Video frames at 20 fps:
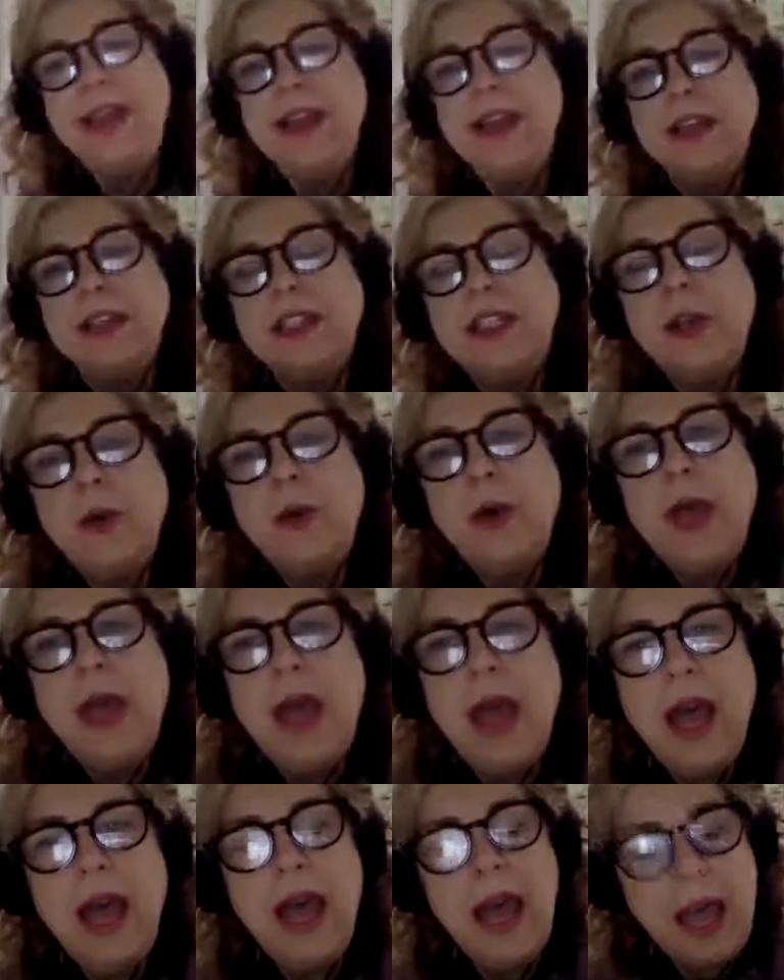So
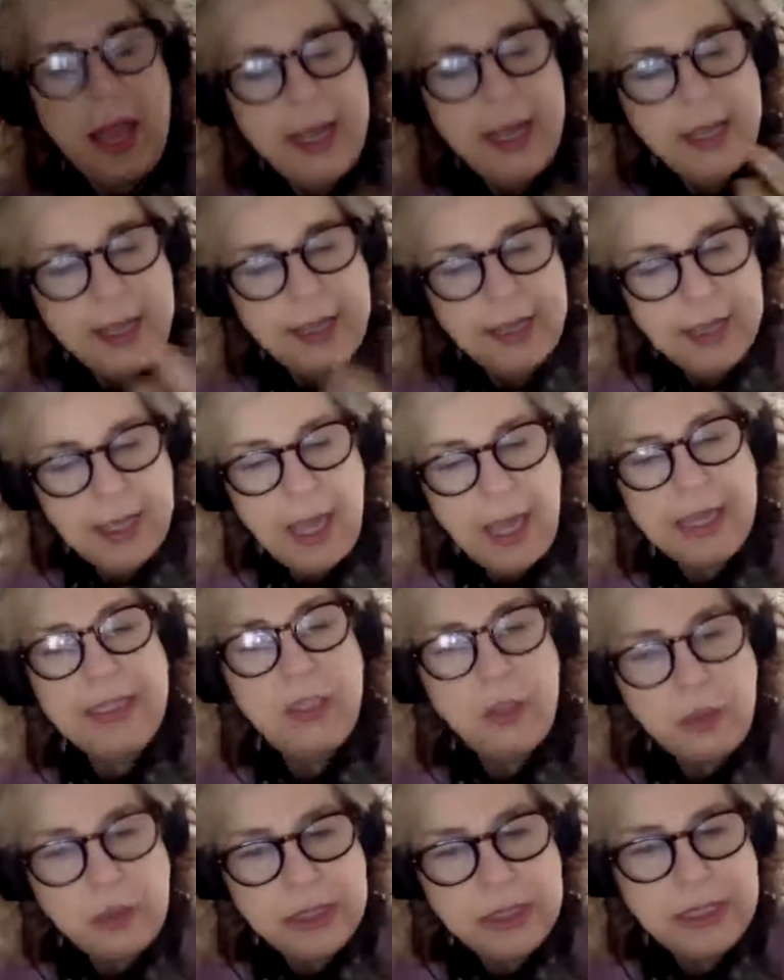I
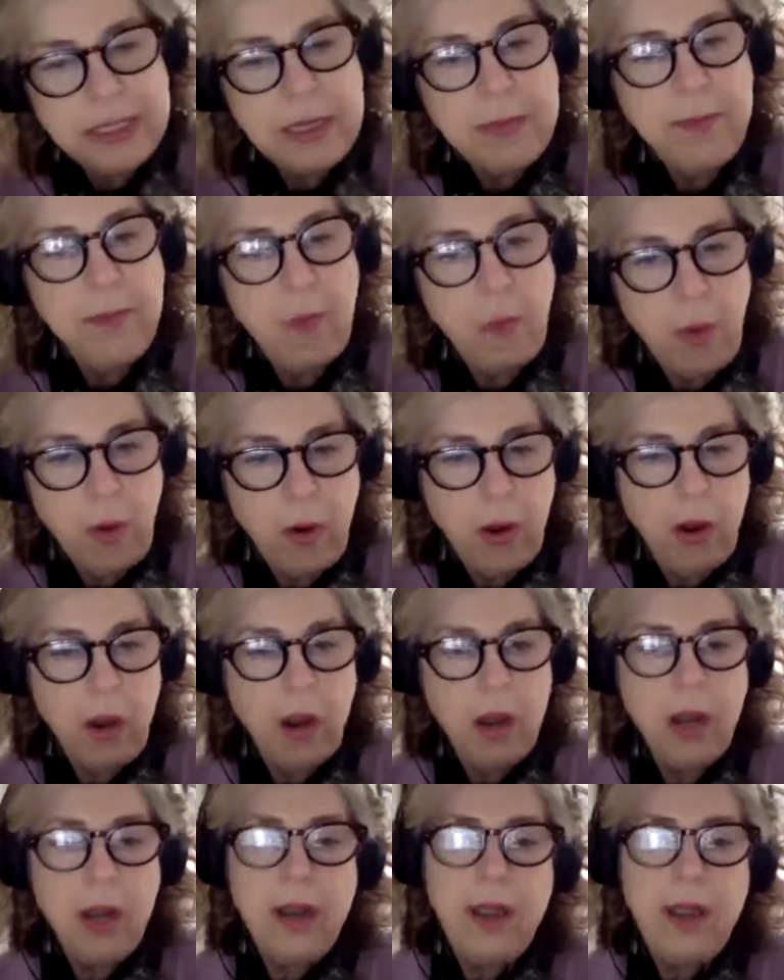do see more